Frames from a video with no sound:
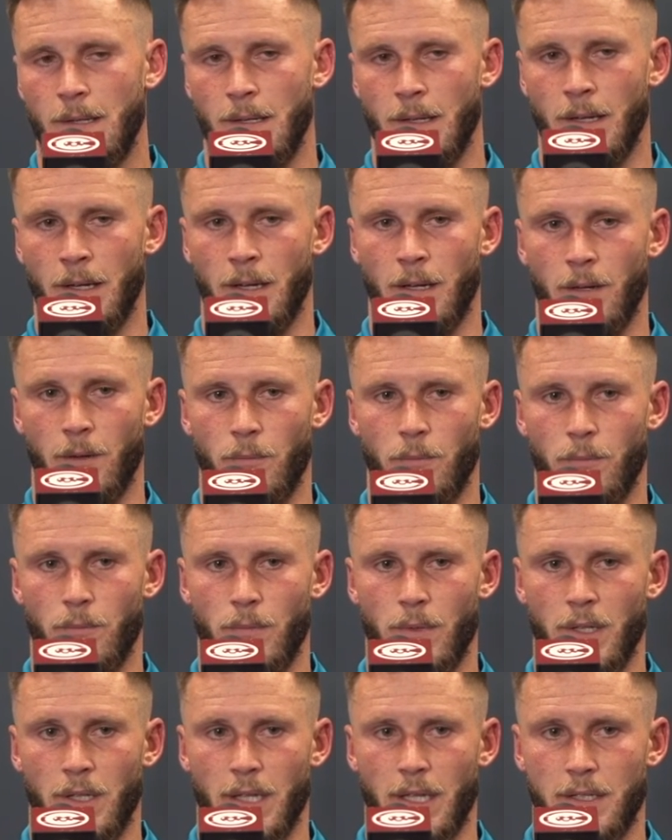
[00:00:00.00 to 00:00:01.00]

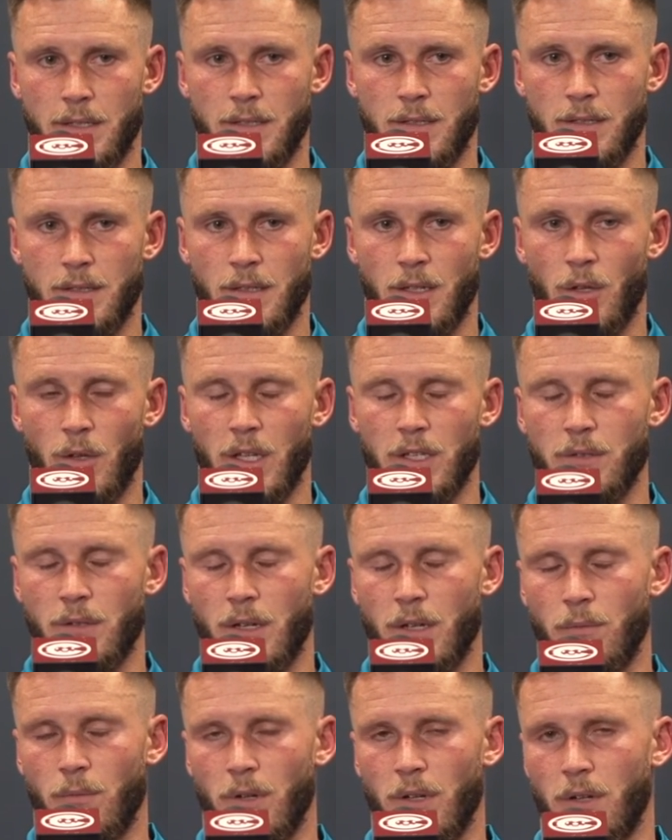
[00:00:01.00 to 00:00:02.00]
And that's
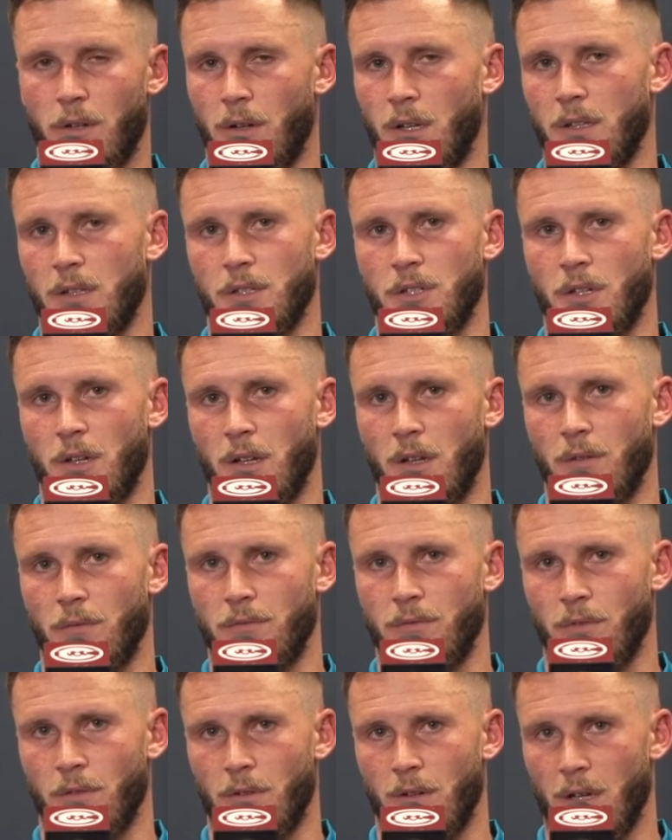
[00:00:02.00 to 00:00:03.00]
why I want to credit the shutout
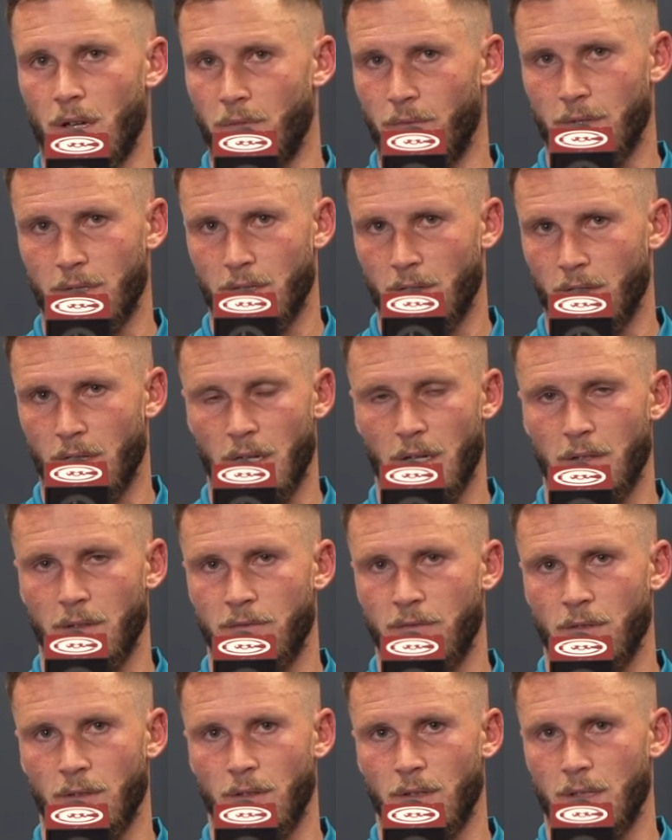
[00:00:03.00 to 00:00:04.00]
for every single guy on the
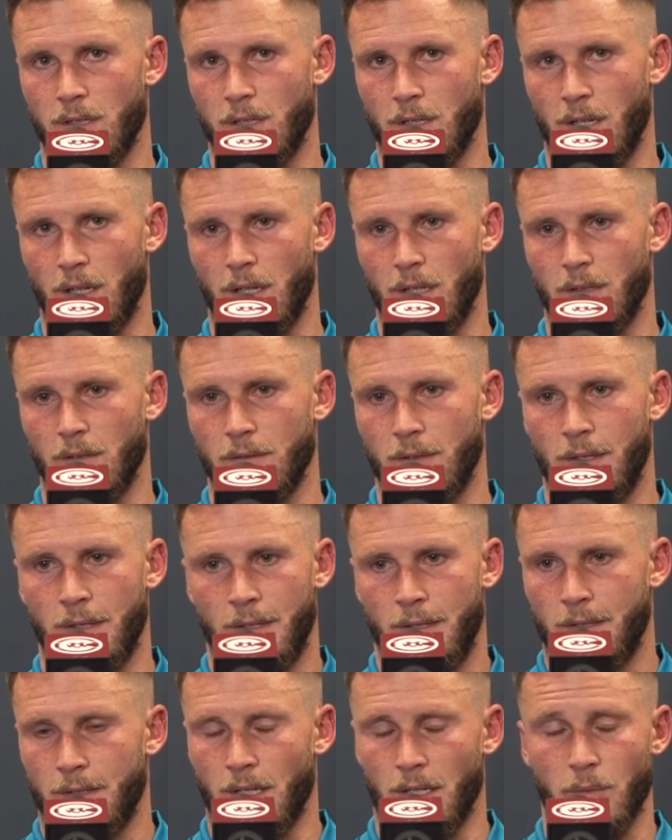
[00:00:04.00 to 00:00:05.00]
field. It's not
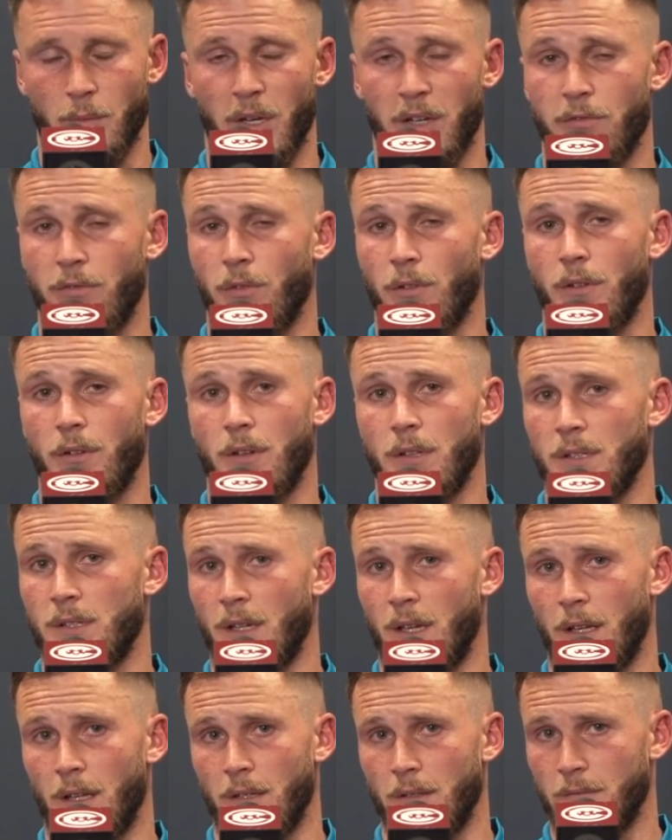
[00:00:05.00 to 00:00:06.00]
the back four. It's
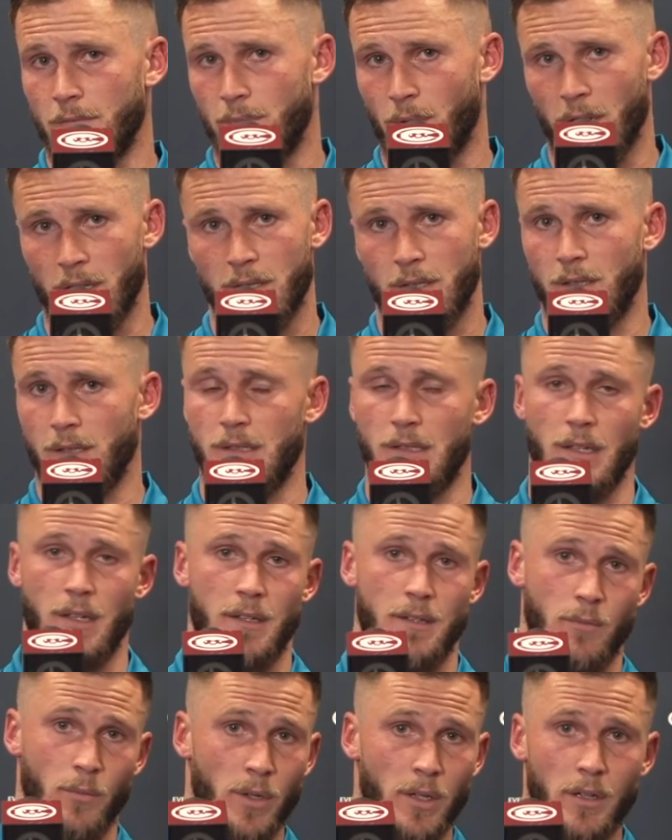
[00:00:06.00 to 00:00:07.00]
not Pricey. It's
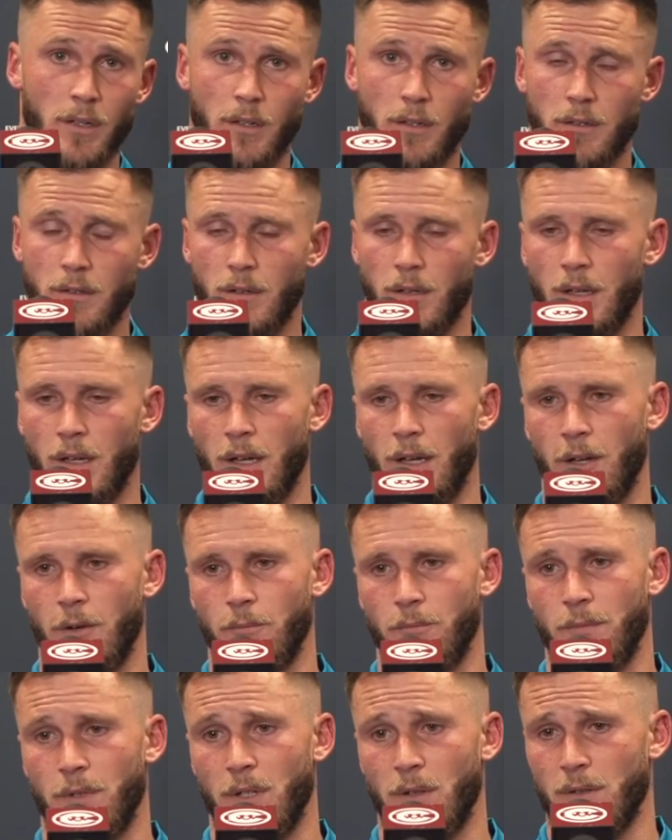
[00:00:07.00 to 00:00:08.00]
not Will.
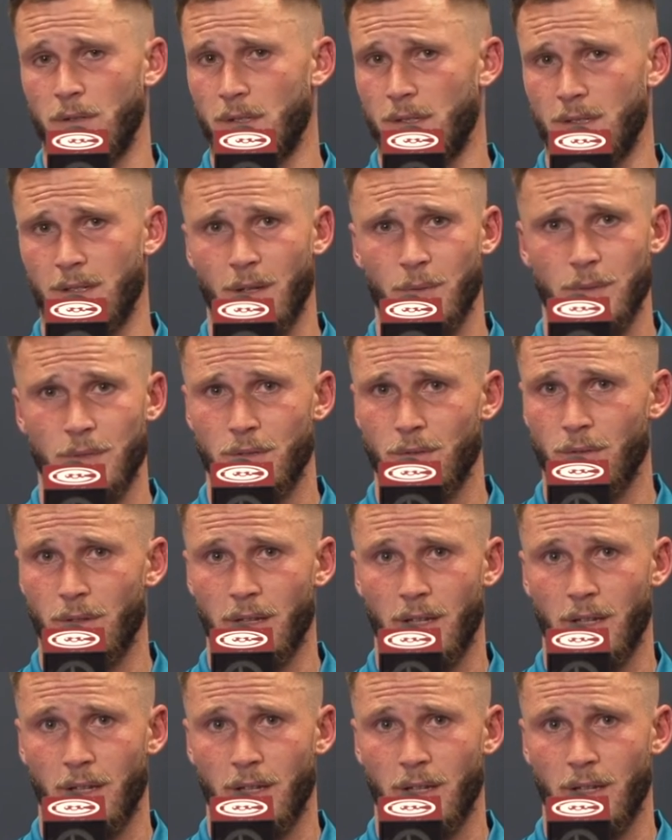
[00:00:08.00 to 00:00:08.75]
It's the subs too.